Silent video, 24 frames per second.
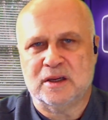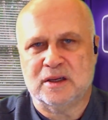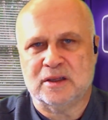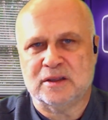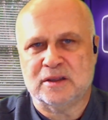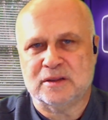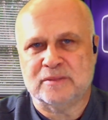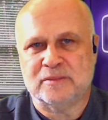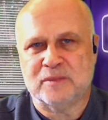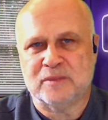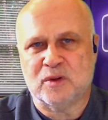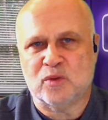
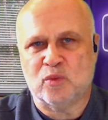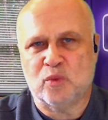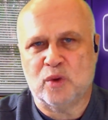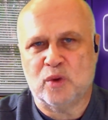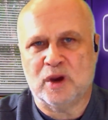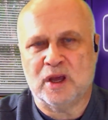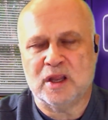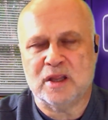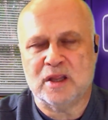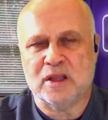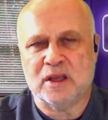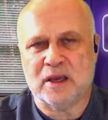
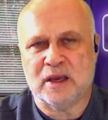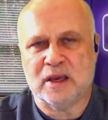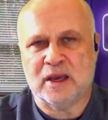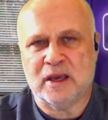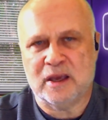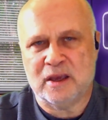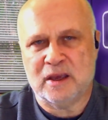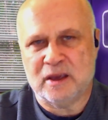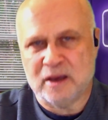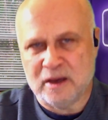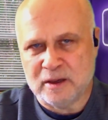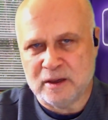when
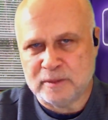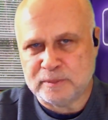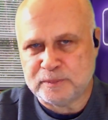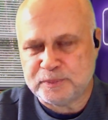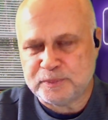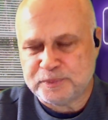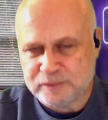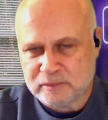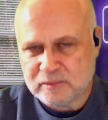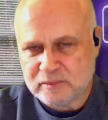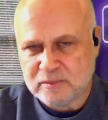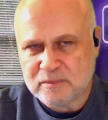
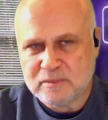a